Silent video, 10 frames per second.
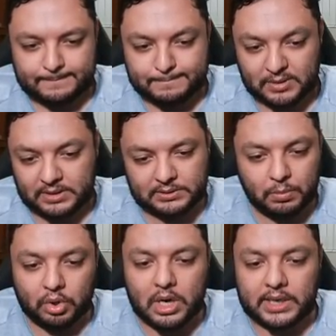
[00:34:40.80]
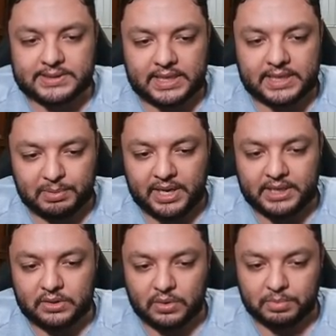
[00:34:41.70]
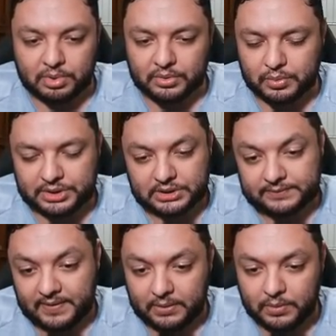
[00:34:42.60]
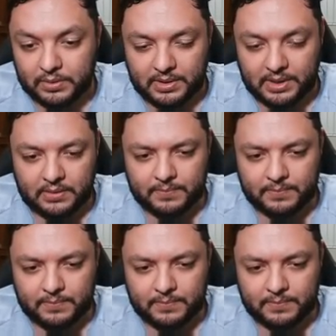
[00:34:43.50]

But there's more cards that he's playing into the board, which is fine with me.